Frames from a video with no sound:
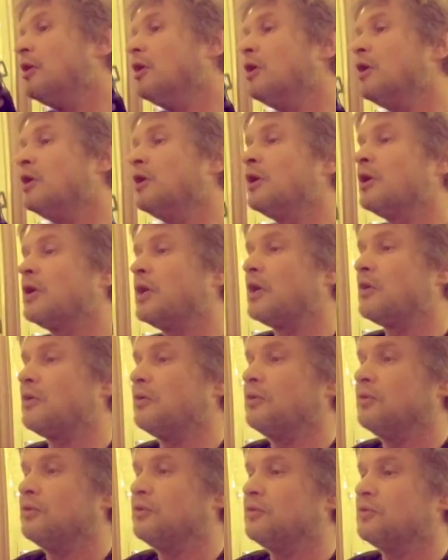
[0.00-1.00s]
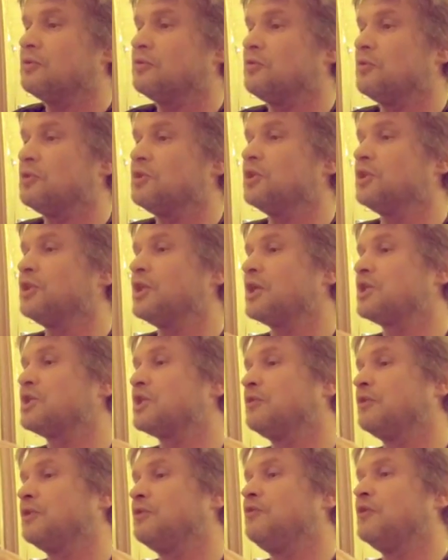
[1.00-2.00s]
We choose a convenient
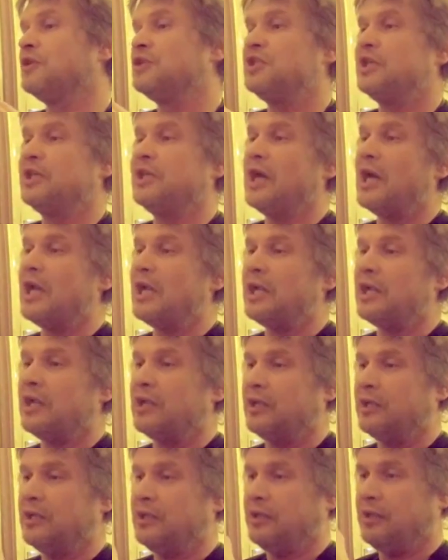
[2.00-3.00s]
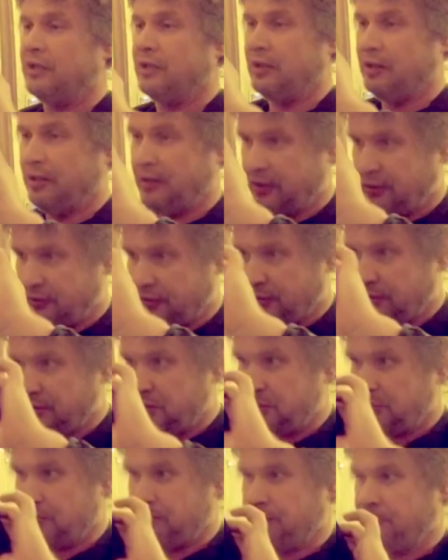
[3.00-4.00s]
time and together set up your
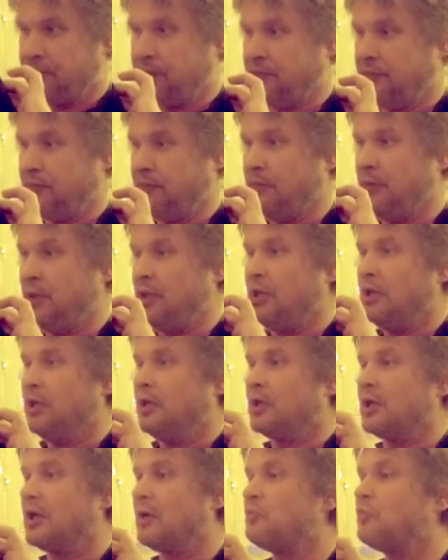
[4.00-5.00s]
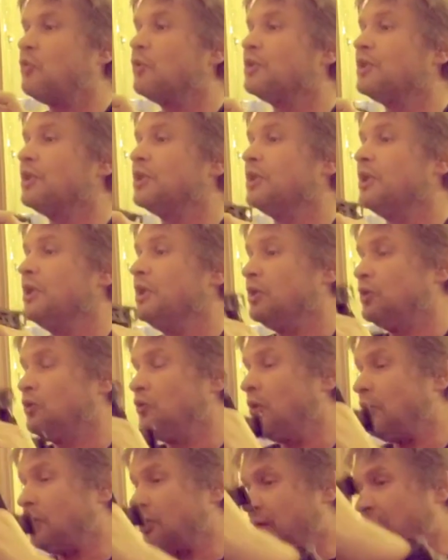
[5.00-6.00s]
brushless gimbal by Skype
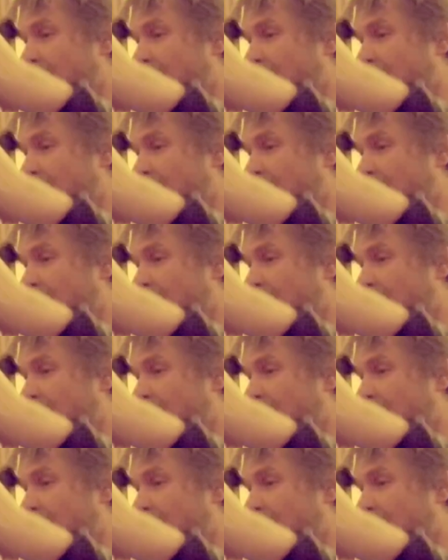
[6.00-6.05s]
and